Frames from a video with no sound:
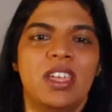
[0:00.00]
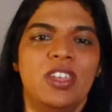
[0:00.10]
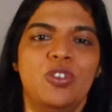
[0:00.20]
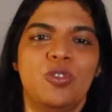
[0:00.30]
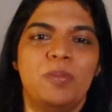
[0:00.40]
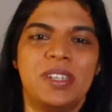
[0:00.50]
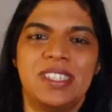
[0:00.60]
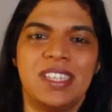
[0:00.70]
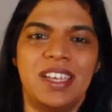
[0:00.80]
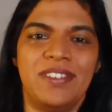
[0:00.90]
you
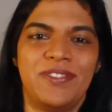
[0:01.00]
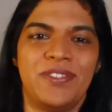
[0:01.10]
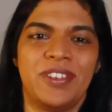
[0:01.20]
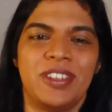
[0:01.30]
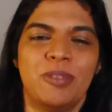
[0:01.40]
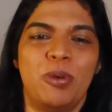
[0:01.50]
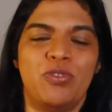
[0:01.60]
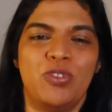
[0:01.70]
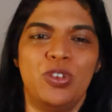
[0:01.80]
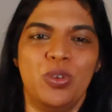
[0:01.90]
preserve the
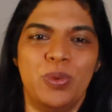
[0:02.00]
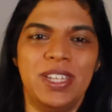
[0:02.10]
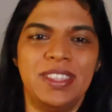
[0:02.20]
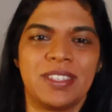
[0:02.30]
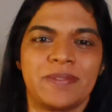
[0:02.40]
portfolio worth.